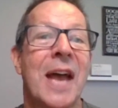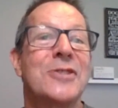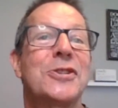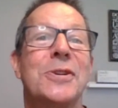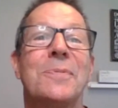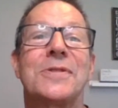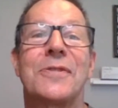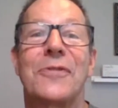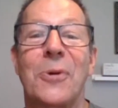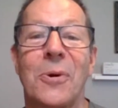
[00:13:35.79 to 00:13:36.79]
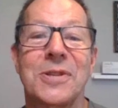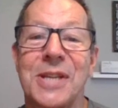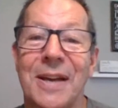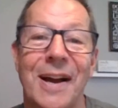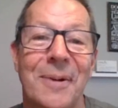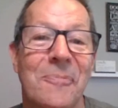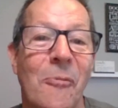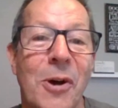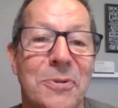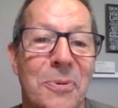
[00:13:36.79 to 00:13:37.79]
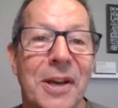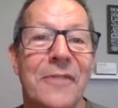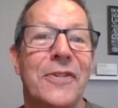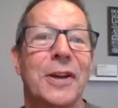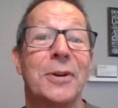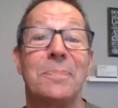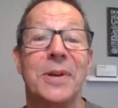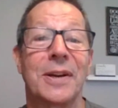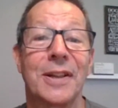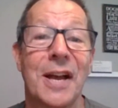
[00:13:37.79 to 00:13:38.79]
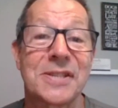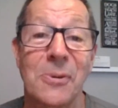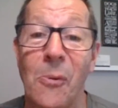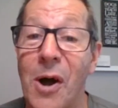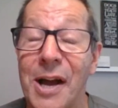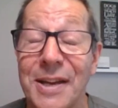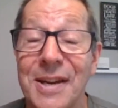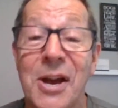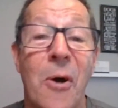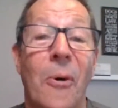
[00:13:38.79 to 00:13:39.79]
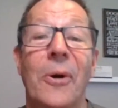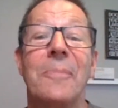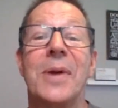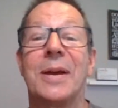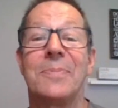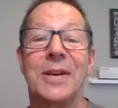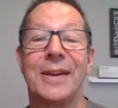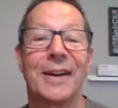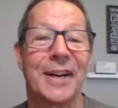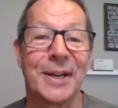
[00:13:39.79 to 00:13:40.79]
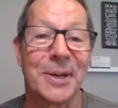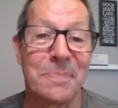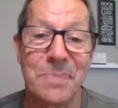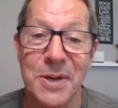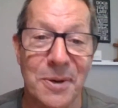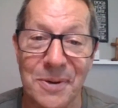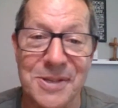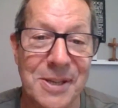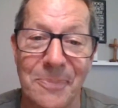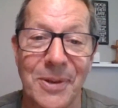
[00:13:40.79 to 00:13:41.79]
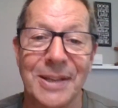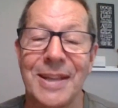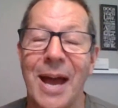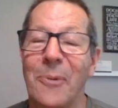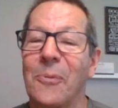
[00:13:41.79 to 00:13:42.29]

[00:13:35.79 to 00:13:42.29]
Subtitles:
She was, of course, wondering if it could be a glass of wine or maybe a beer or something like that.